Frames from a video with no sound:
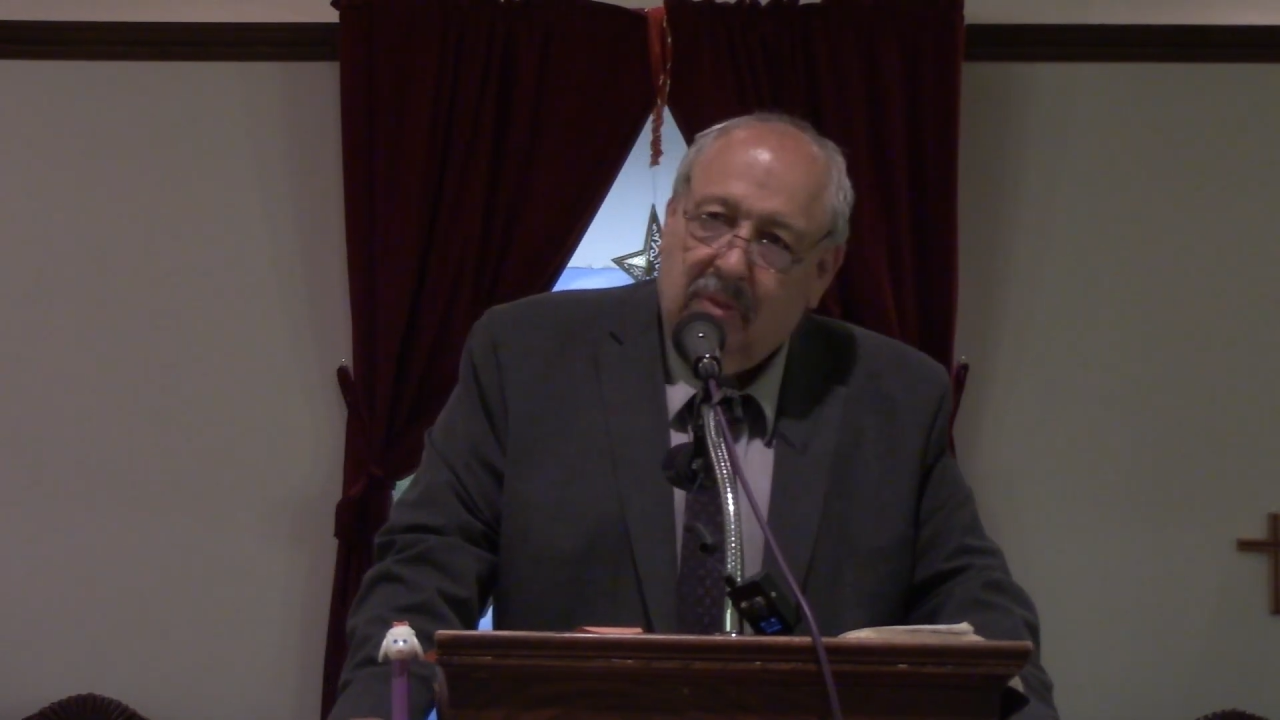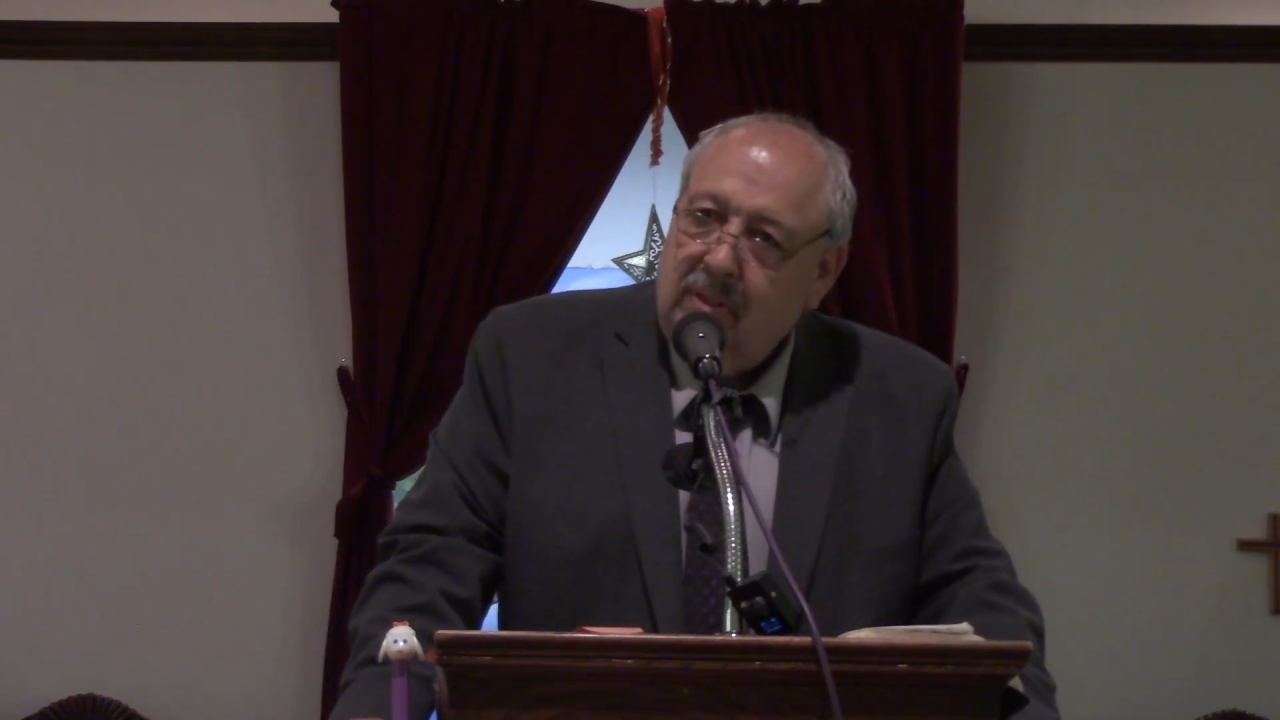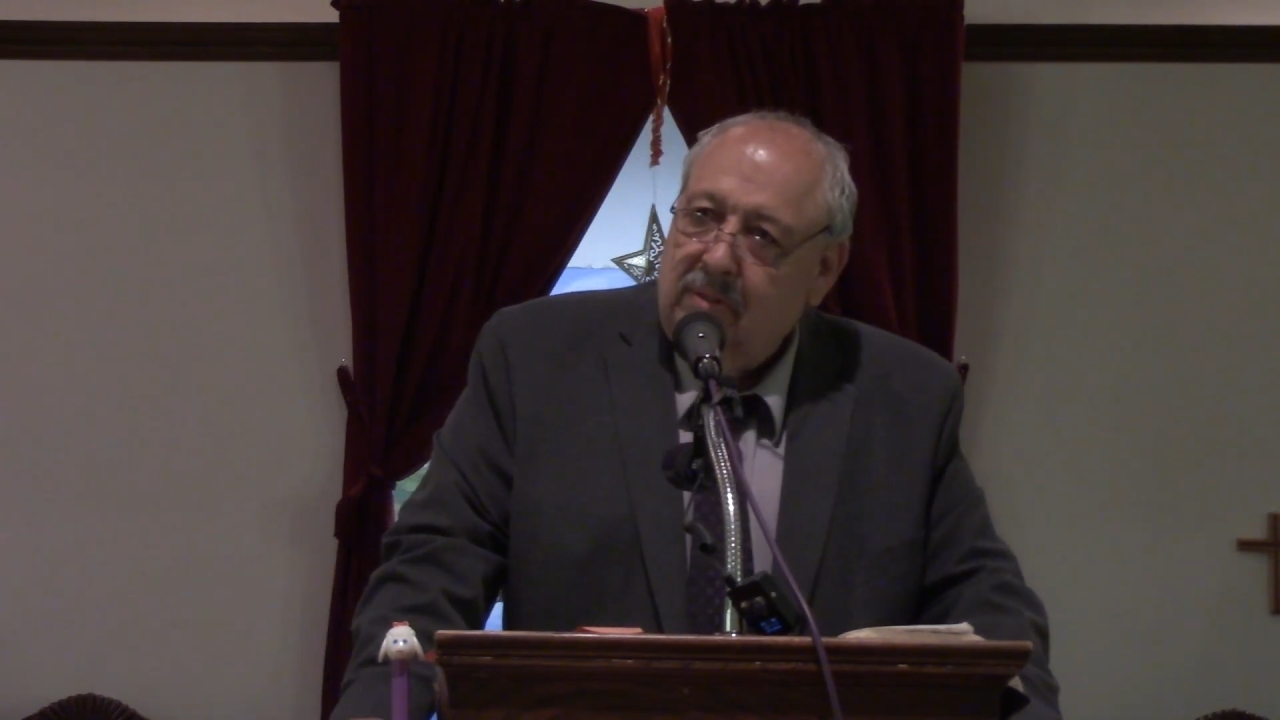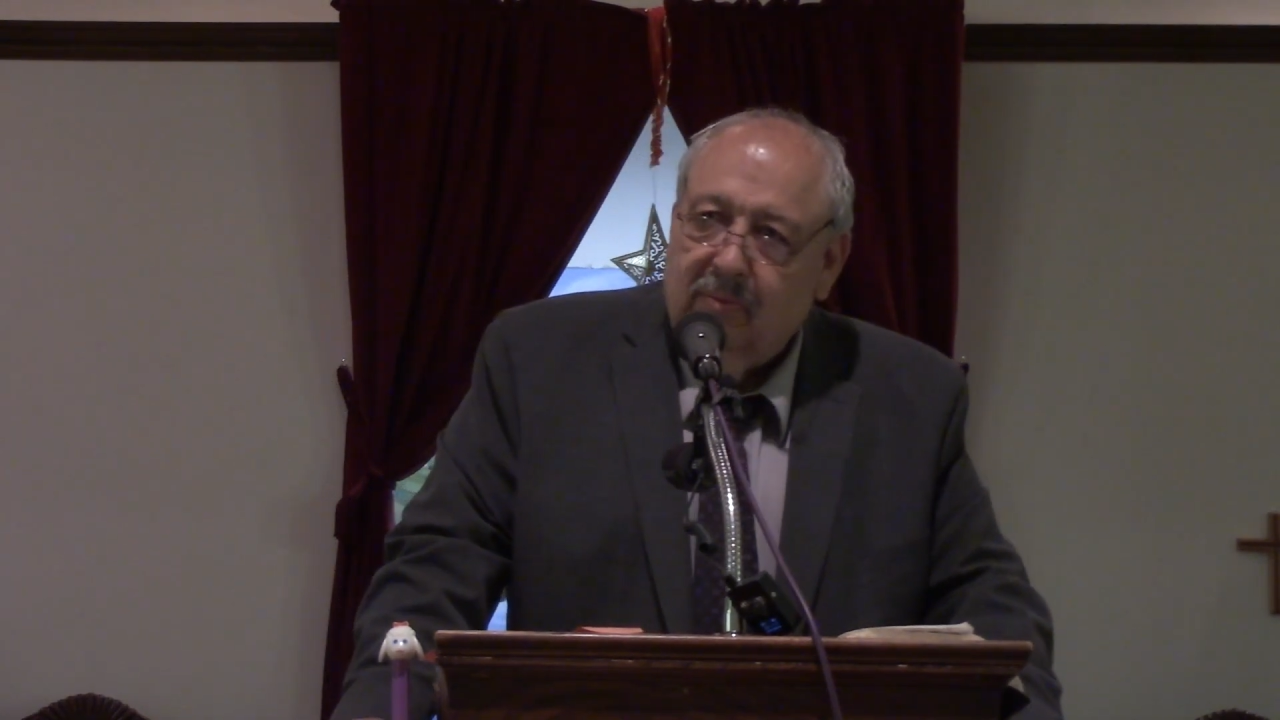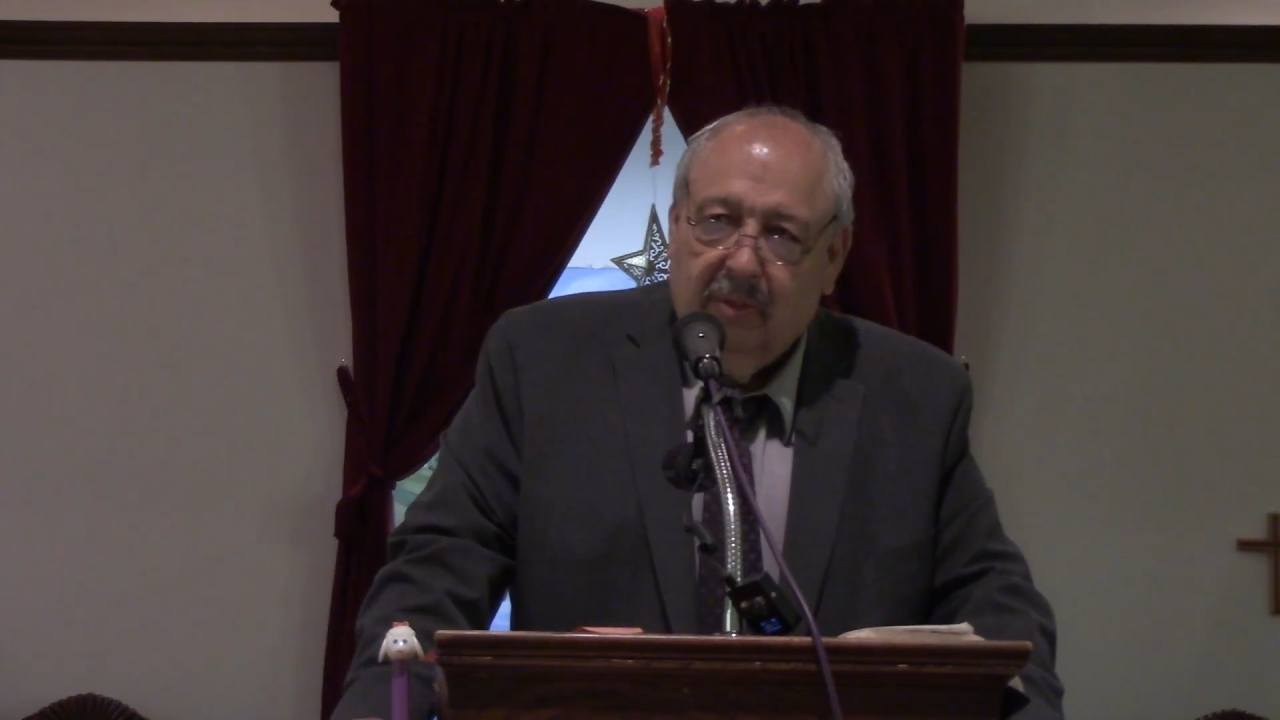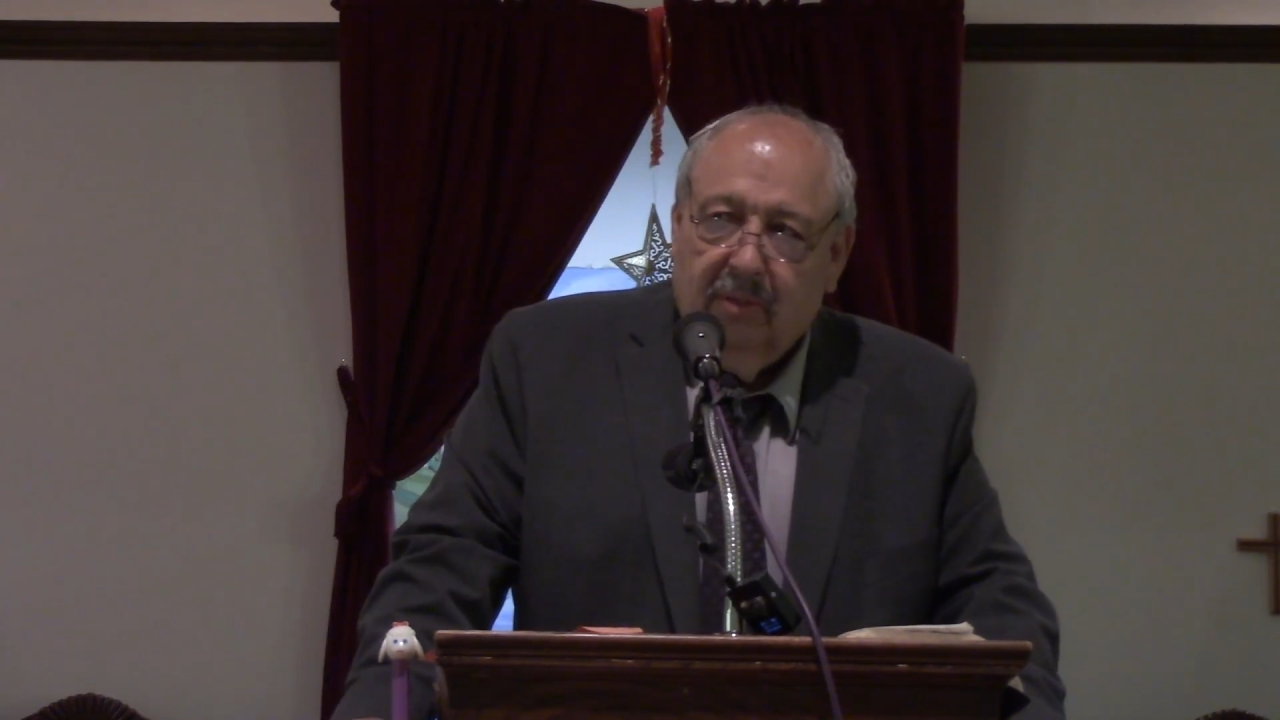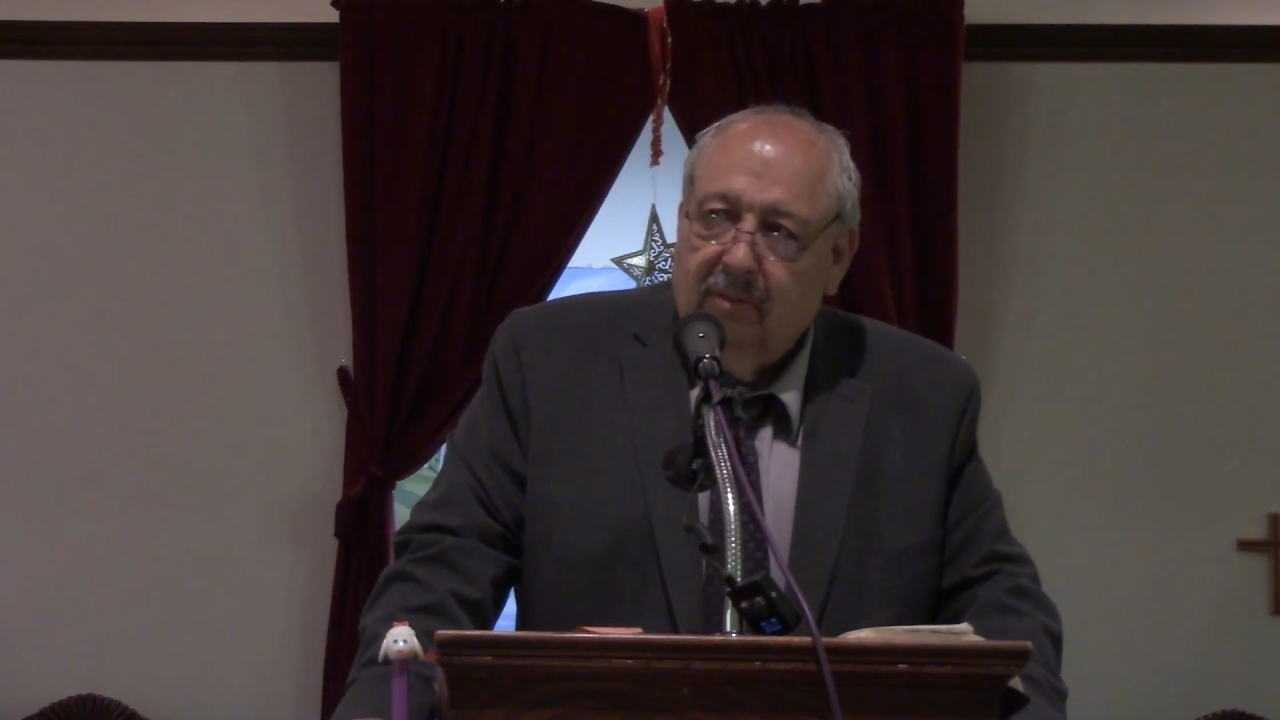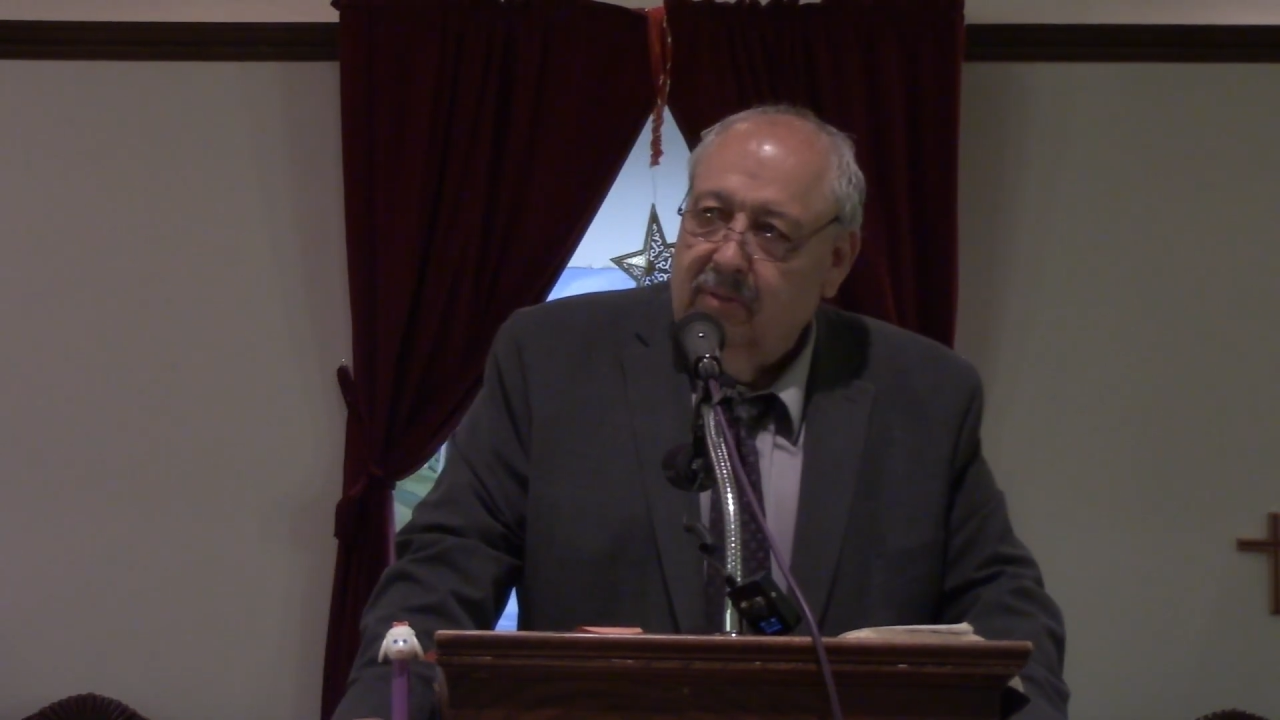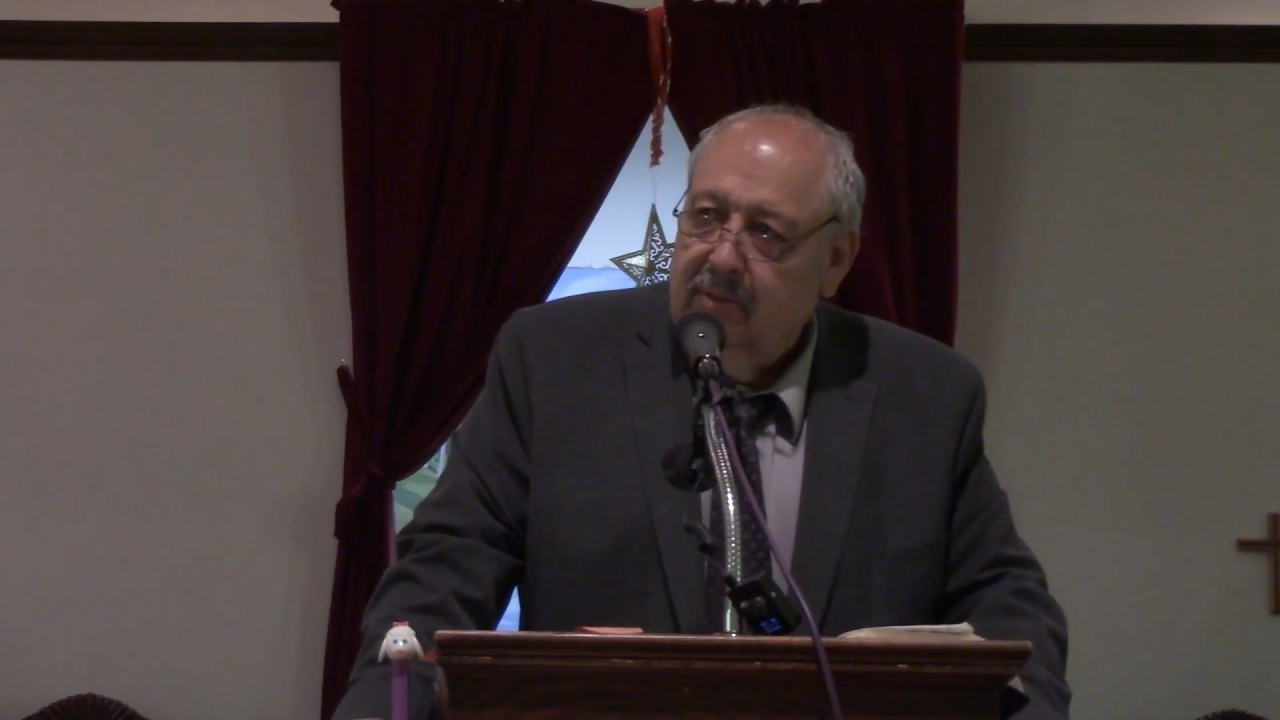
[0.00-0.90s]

is real.